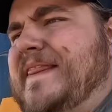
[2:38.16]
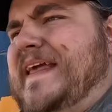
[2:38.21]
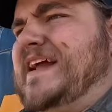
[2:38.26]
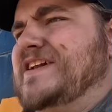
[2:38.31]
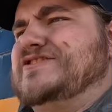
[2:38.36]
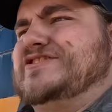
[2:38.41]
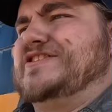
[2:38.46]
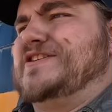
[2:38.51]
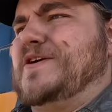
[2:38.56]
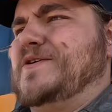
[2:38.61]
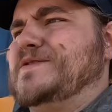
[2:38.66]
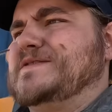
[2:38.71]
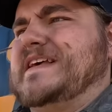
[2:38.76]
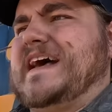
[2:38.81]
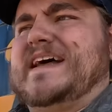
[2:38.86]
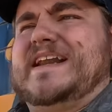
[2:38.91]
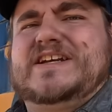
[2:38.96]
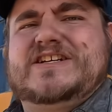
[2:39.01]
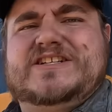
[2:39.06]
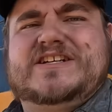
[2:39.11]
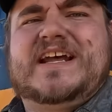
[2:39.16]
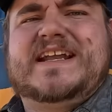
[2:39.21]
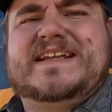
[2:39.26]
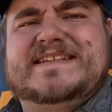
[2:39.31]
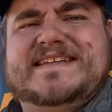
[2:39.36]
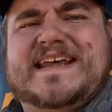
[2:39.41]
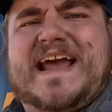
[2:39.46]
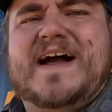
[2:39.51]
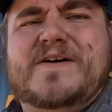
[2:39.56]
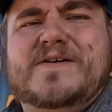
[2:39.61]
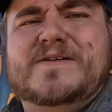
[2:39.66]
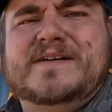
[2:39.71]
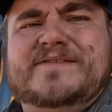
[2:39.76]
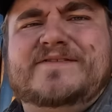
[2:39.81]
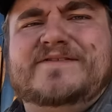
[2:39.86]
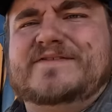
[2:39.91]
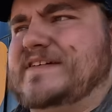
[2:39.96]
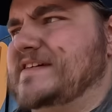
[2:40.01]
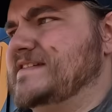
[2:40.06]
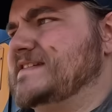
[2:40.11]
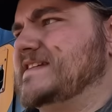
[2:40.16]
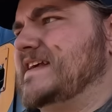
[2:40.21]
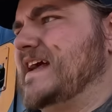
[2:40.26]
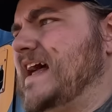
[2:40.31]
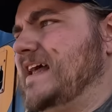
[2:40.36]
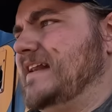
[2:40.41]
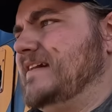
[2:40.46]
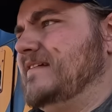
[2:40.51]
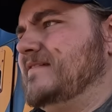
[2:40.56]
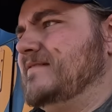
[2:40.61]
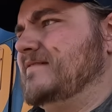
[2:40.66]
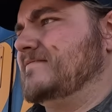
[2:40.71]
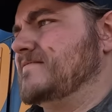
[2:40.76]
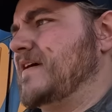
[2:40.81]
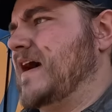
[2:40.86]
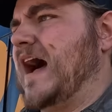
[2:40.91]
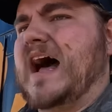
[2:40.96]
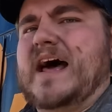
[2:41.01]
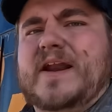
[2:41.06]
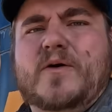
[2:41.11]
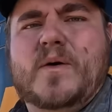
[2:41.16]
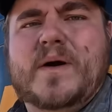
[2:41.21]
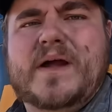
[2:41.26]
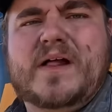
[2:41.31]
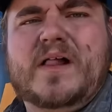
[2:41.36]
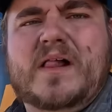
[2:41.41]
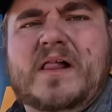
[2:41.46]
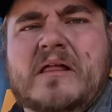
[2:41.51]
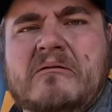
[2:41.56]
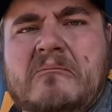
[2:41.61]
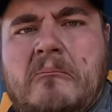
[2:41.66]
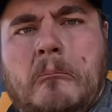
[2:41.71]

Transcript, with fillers: The engine knows how to shut down if it's got hot oil?